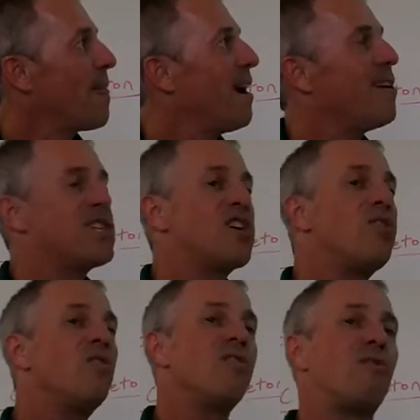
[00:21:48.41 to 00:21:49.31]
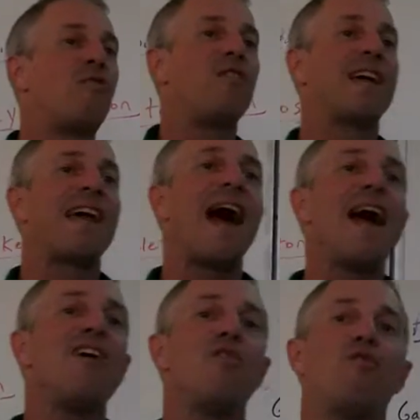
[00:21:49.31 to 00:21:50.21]
Now it's cool. The, the
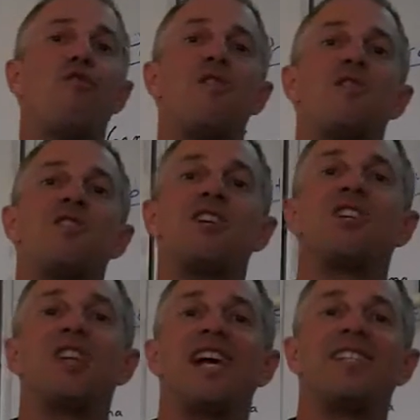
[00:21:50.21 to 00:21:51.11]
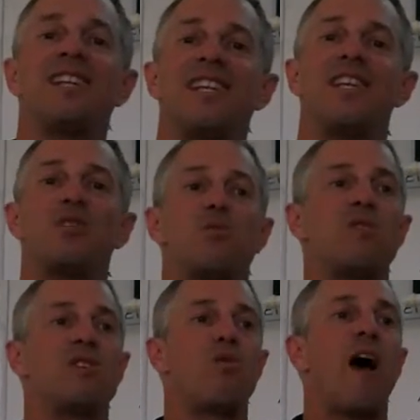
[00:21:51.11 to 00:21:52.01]
guy who first suggested this
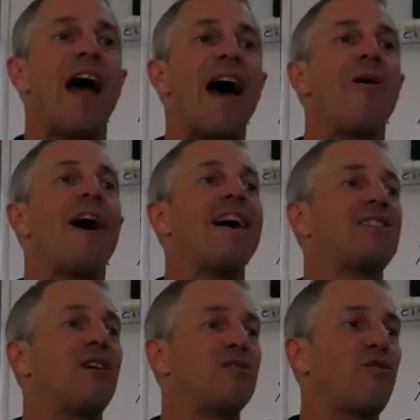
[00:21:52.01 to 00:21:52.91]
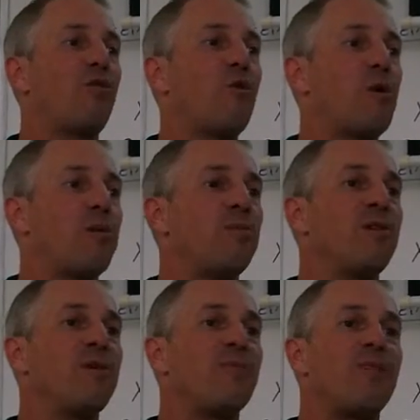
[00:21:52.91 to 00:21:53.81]
was how atolls formed
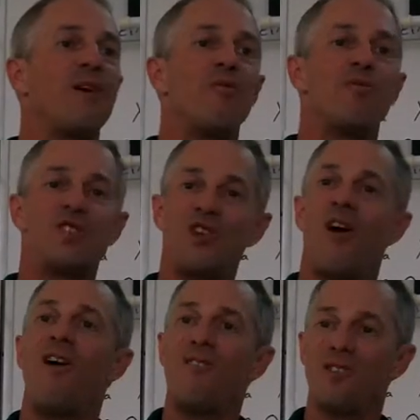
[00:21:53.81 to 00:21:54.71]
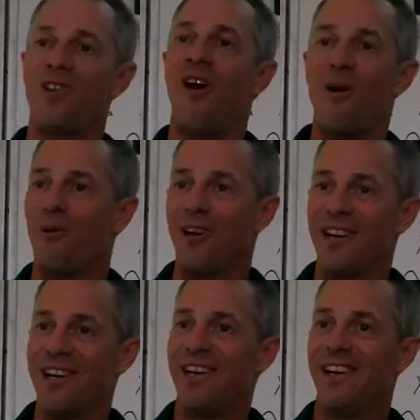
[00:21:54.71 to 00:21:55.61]
was Charles Darwin.
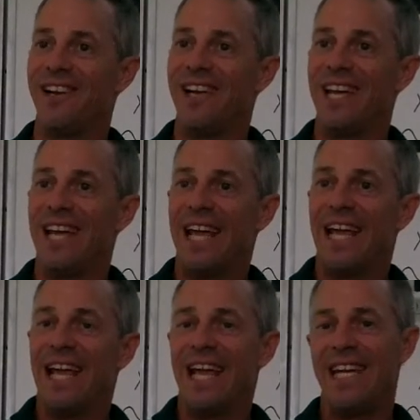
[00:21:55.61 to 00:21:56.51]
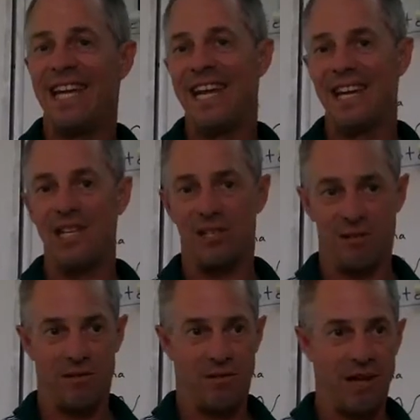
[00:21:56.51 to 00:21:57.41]
He did his
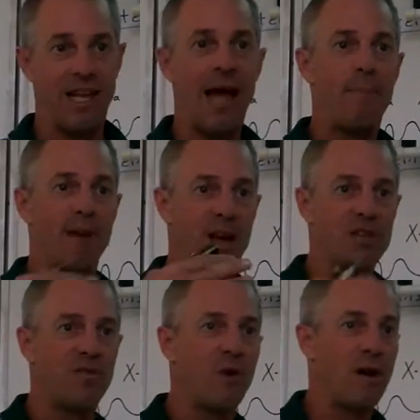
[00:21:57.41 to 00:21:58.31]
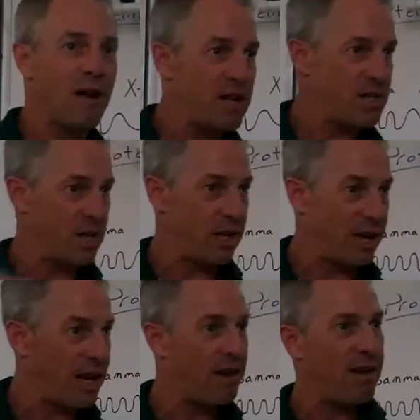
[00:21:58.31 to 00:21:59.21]
Galapagos voyage and
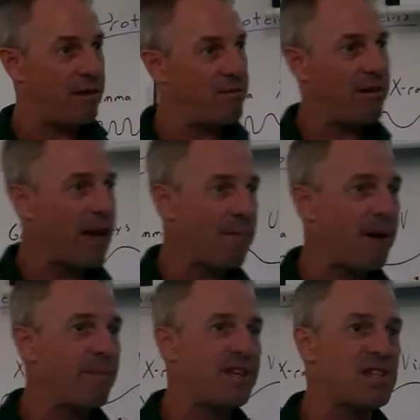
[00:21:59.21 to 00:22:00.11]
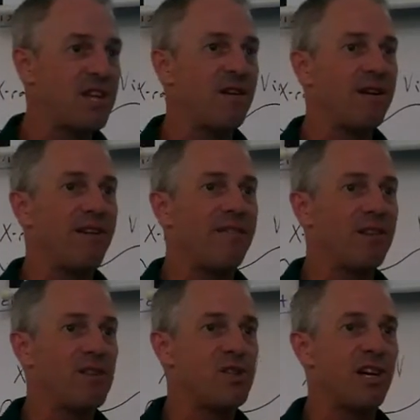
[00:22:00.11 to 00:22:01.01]
came up with his theory of
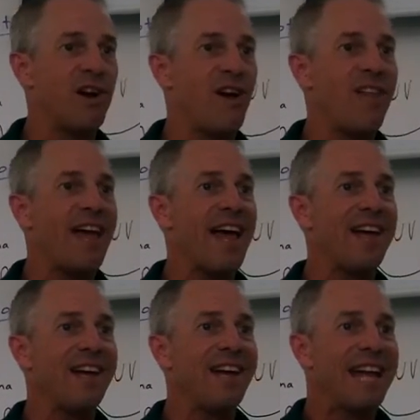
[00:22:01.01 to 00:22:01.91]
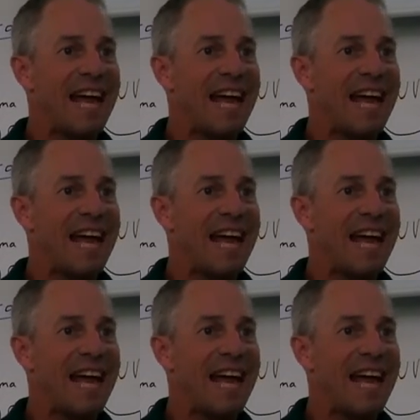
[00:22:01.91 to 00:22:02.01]
evolution and all that.